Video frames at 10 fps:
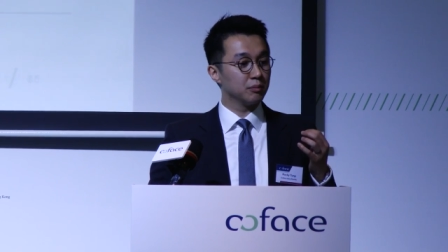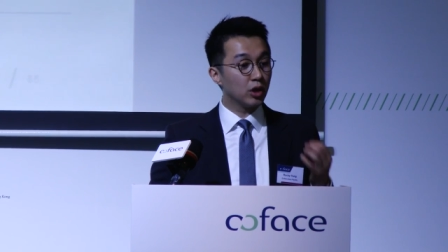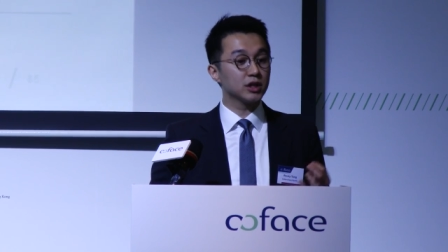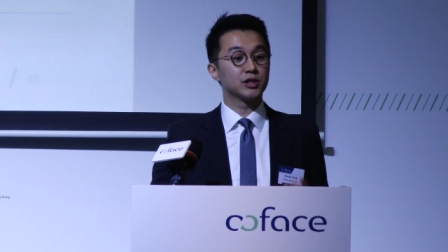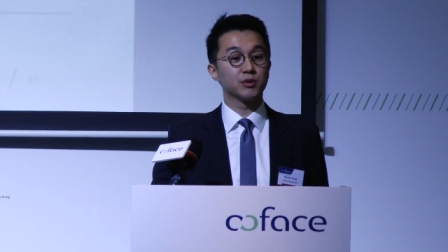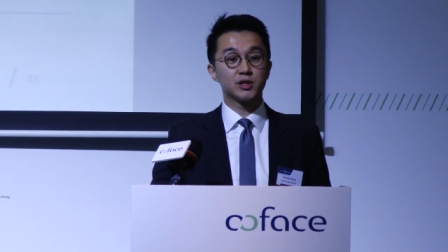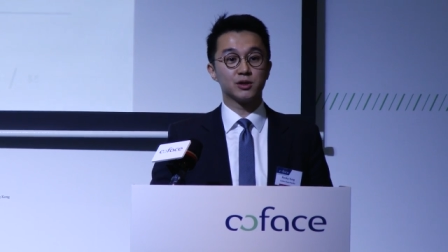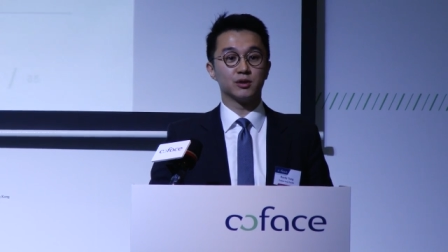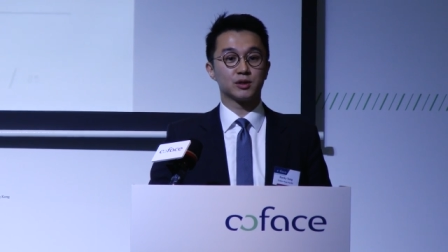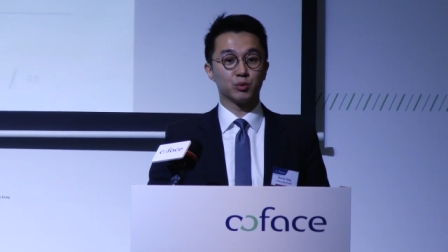monetary
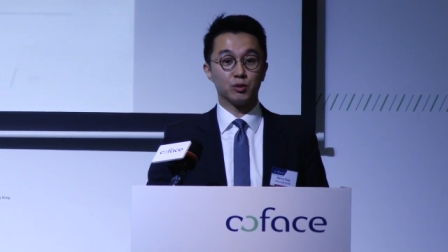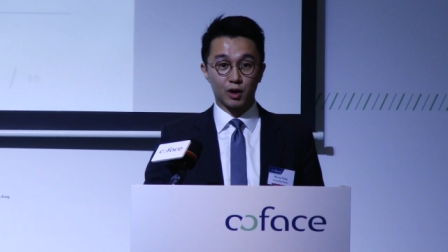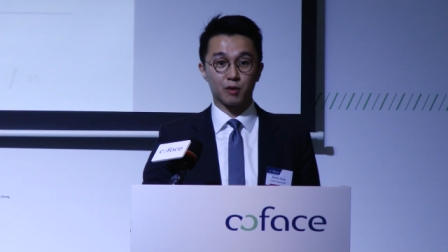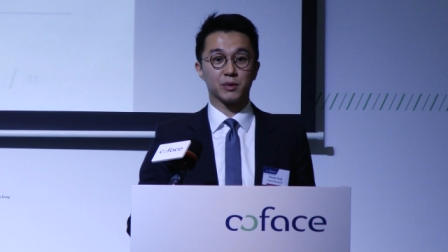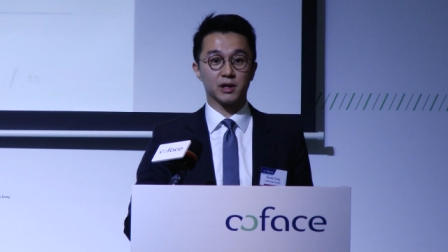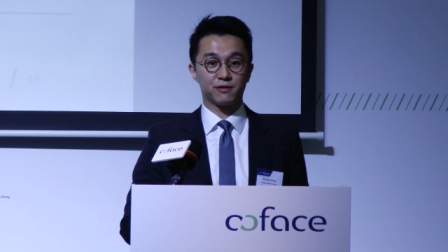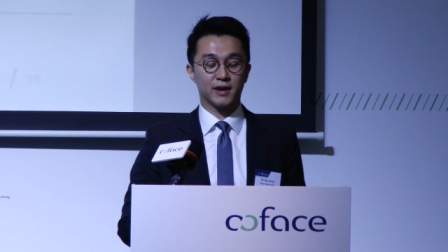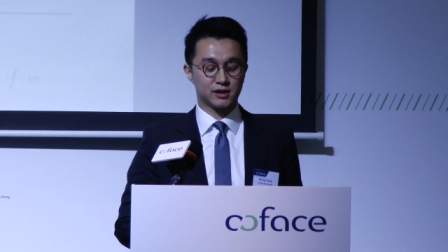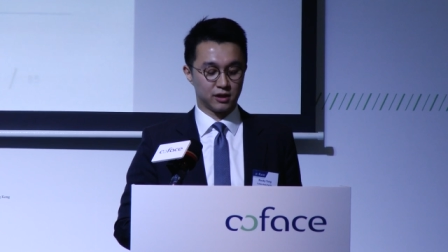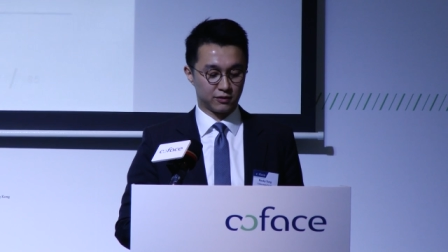tools will not be
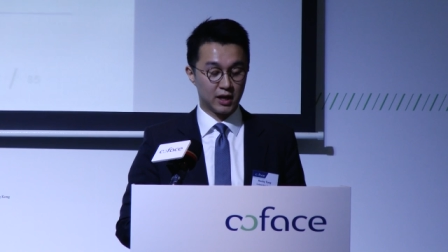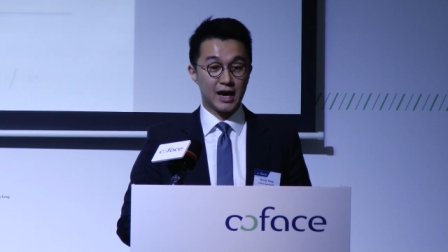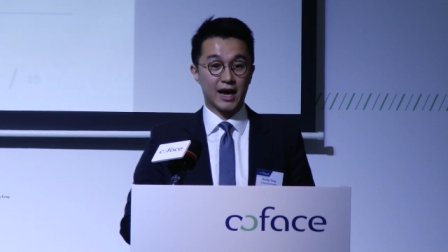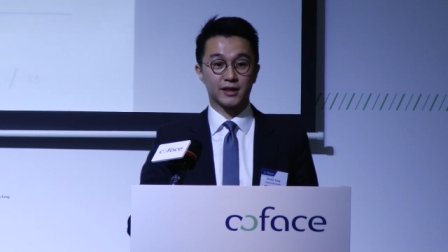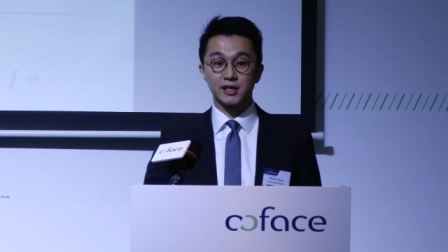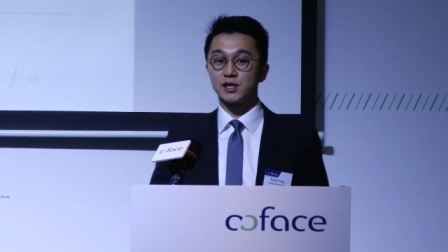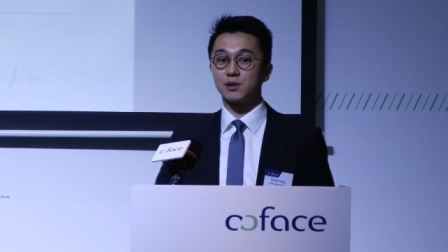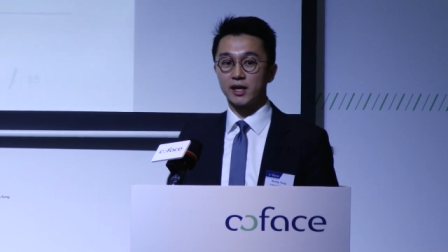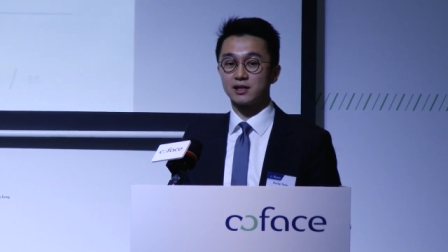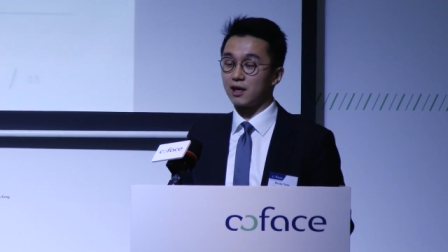effective. And this
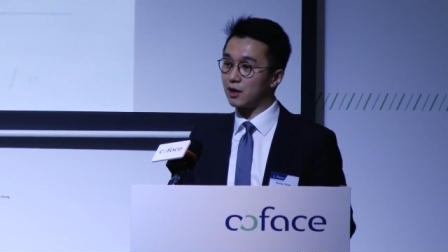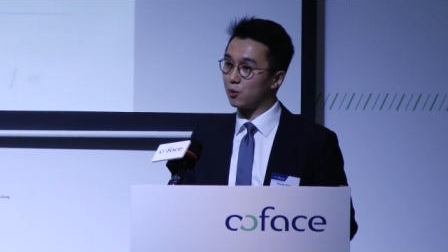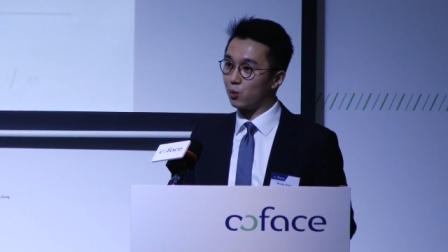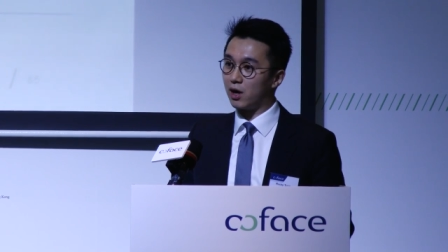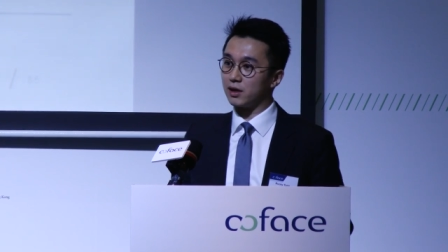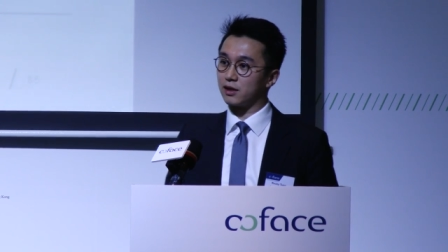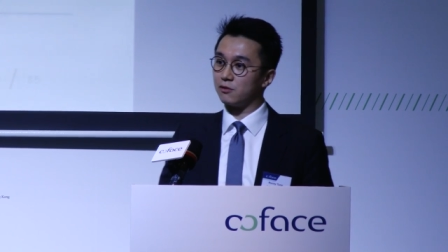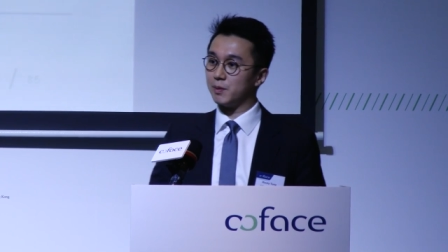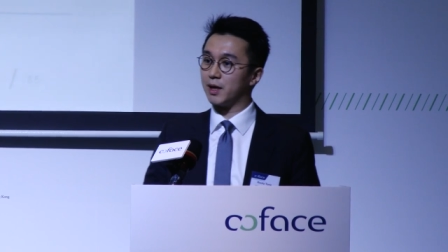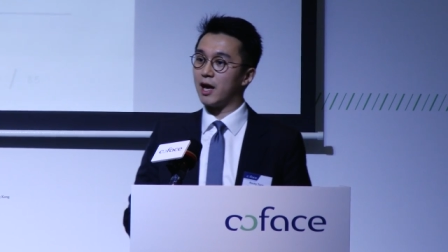is exactly why the
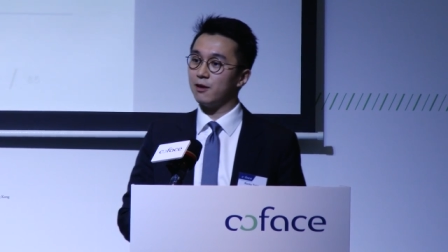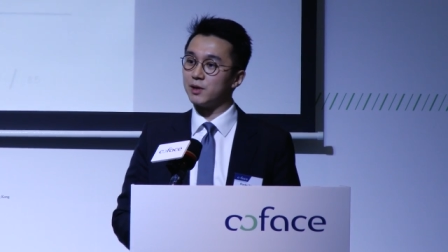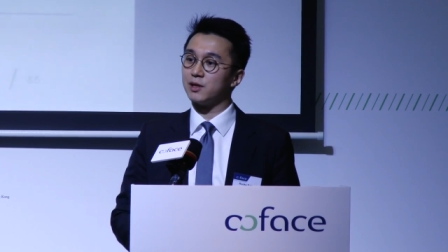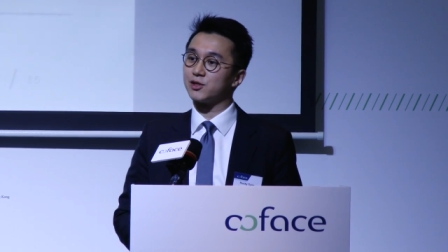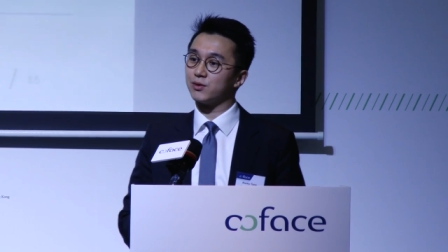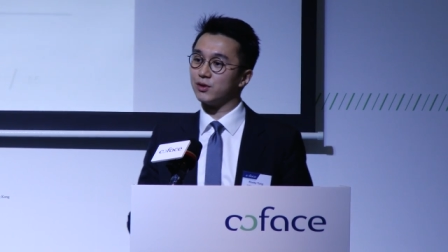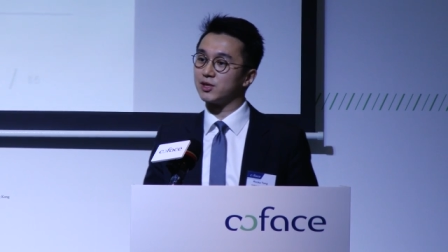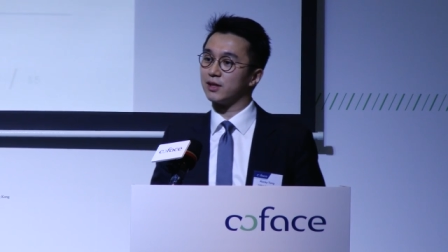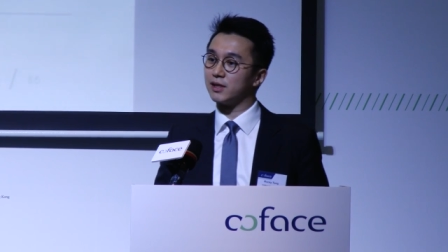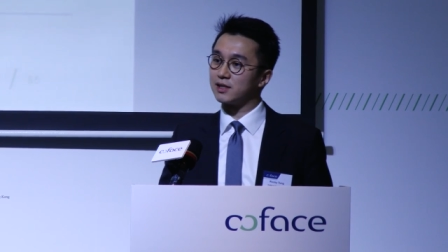government has been
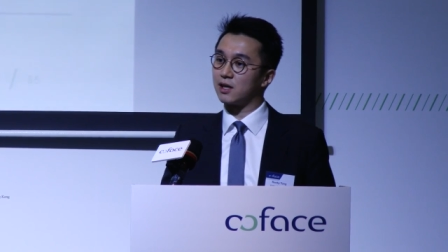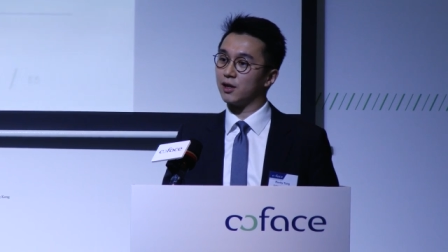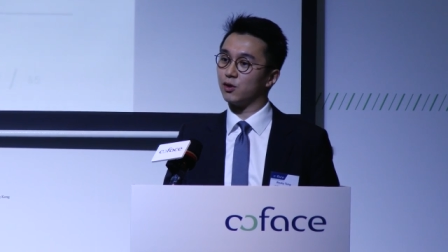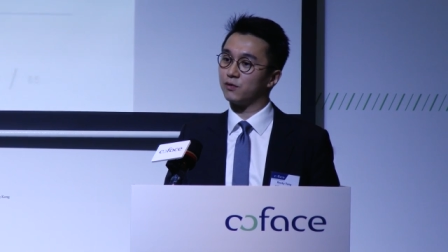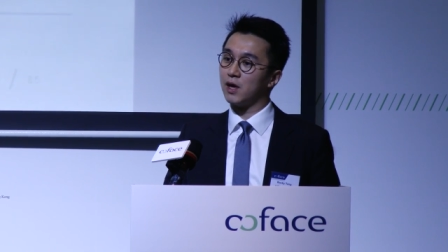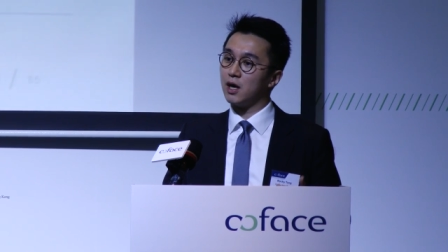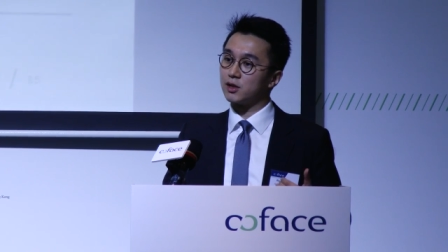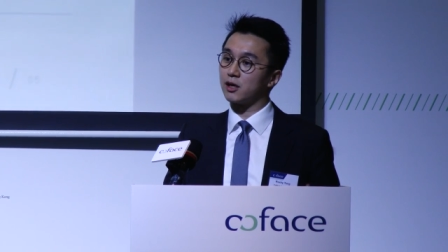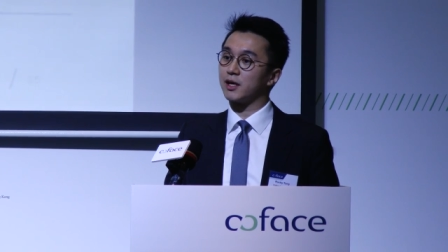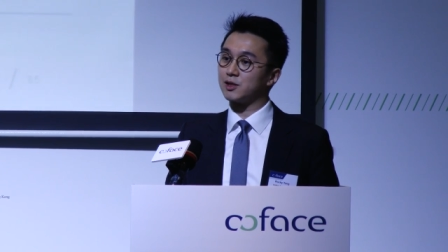introducing this kind of
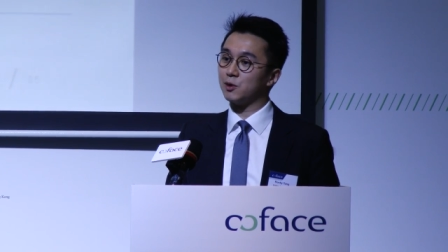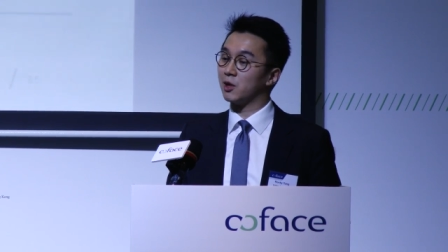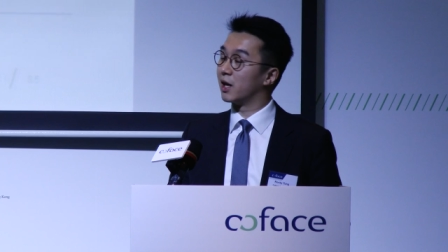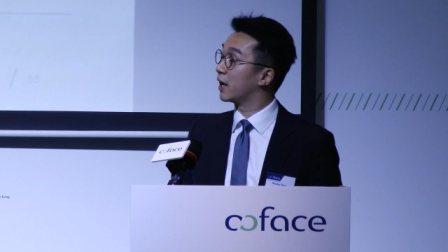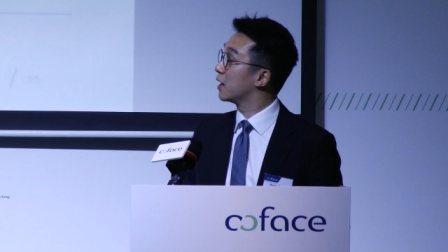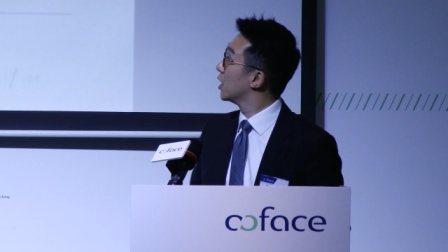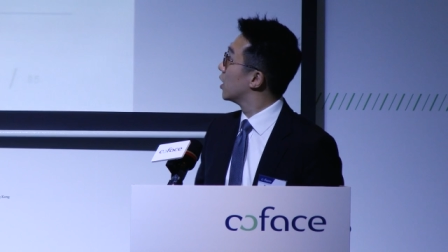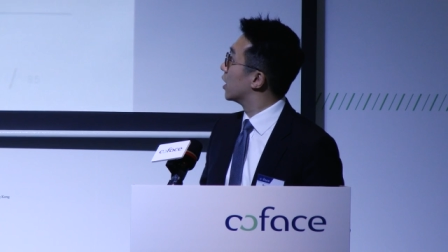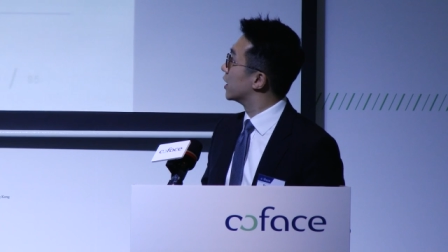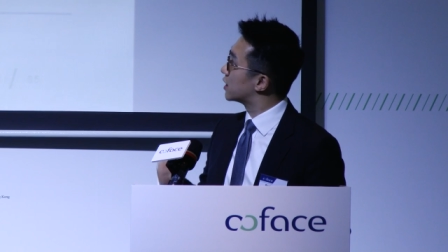target stimuli.
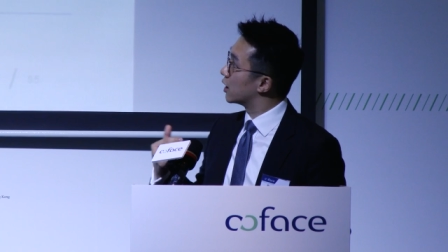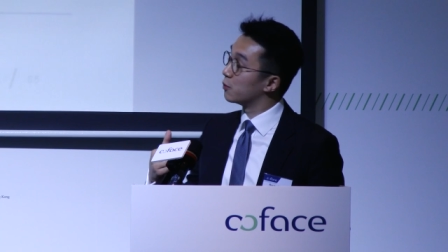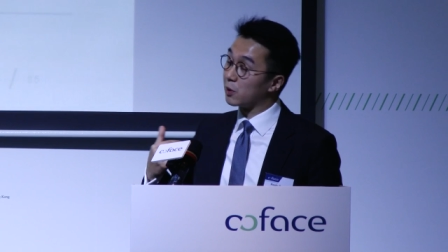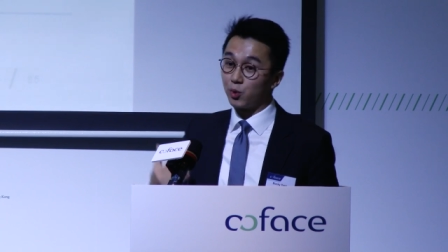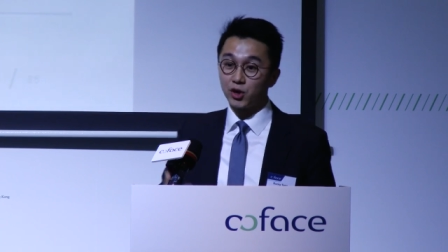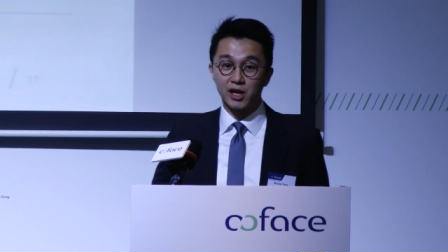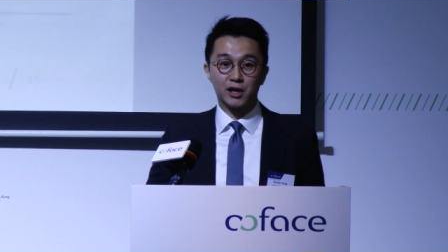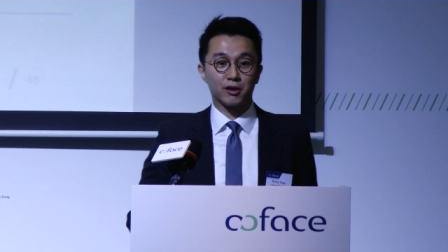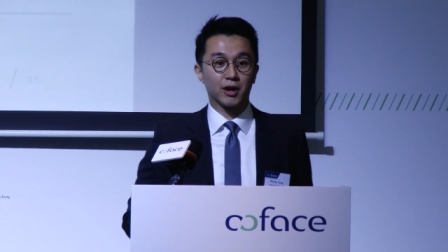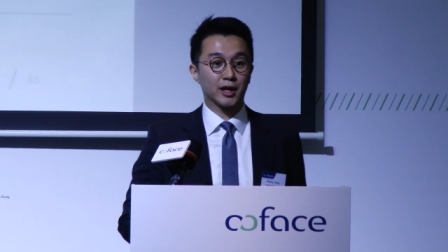It's a little bit wordy
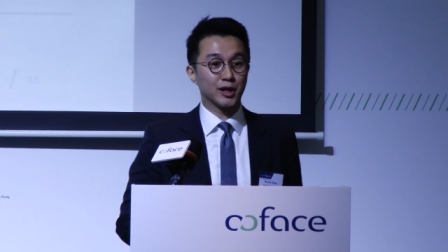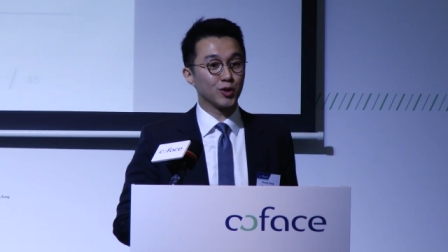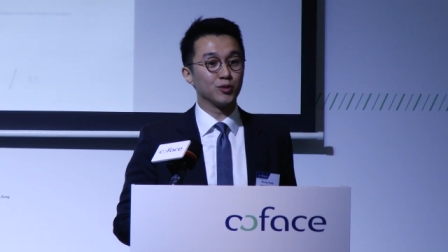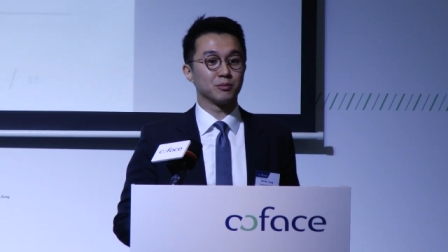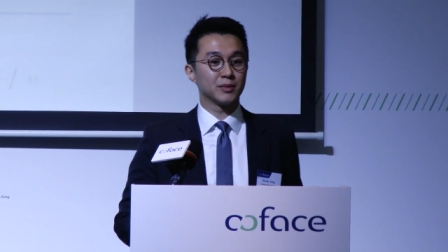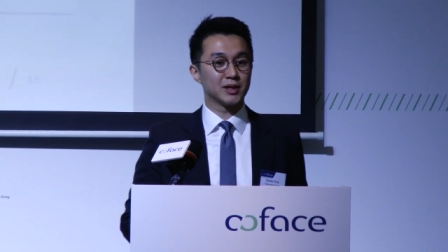here, and I don't